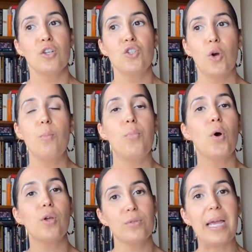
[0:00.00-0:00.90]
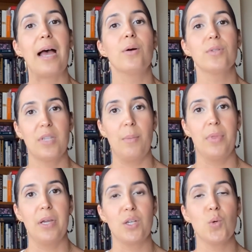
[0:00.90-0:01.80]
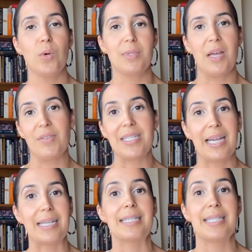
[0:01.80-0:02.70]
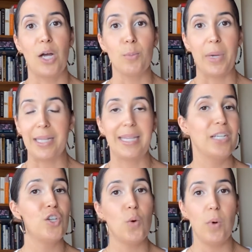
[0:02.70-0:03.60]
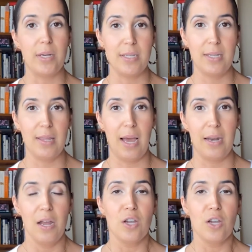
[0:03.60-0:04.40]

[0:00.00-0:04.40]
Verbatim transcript: Don't boil down something to a 7-second soundbite. They don't want to see that.